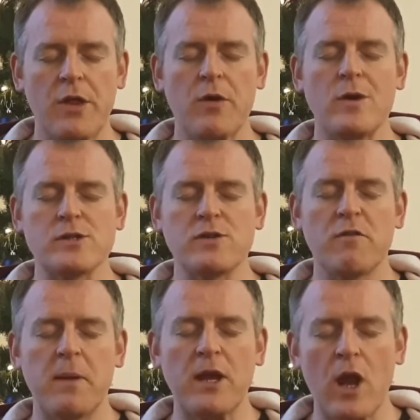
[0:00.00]
those
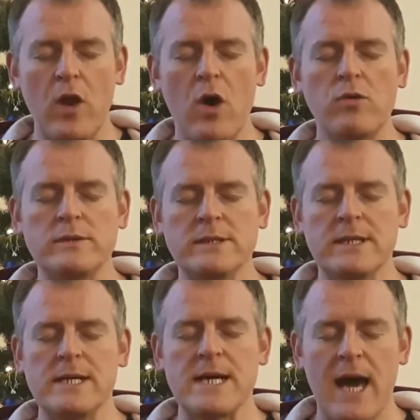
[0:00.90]
who've been alone,
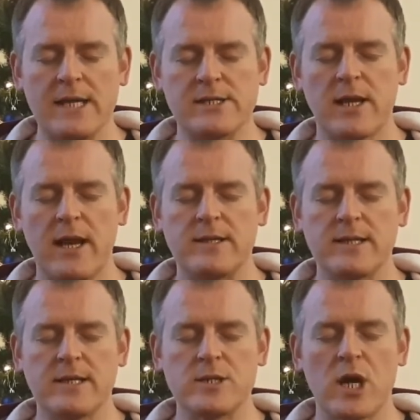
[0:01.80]
isolated,